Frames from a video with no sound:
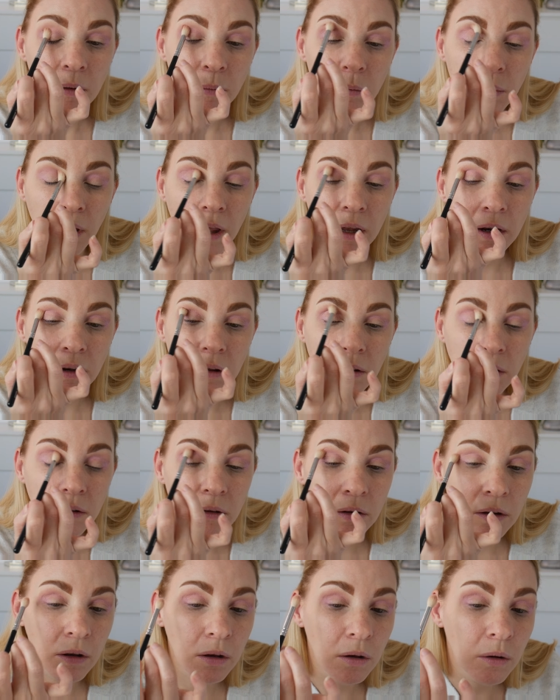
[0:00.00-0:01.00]
blend the
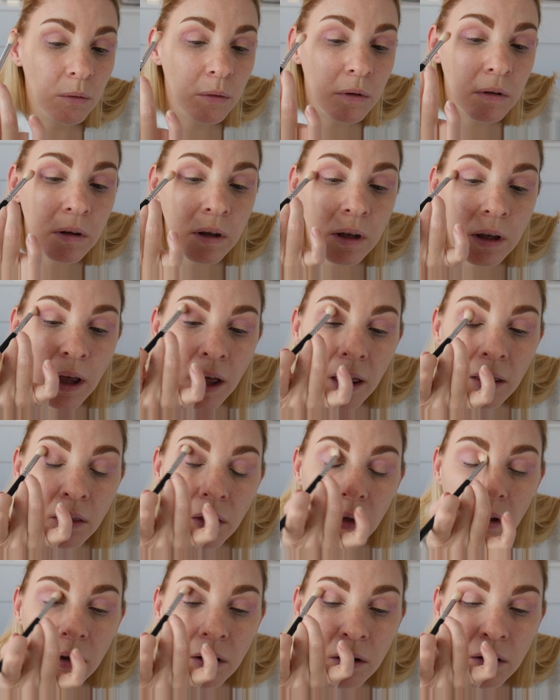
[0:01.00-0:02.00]
two
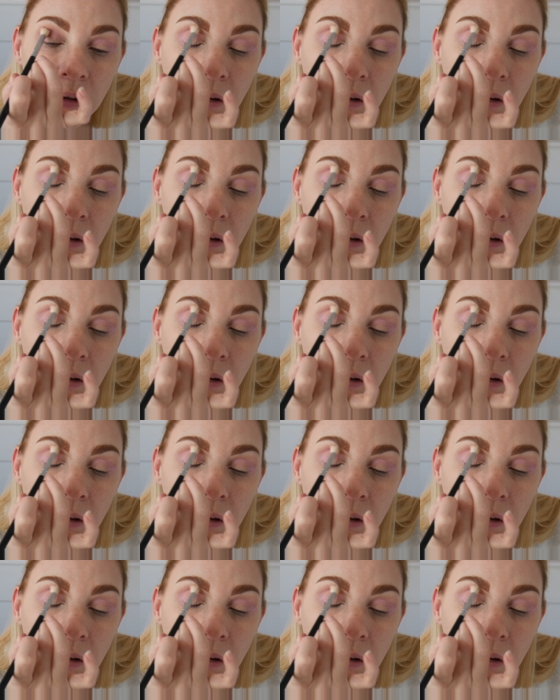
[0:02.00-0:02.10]
together.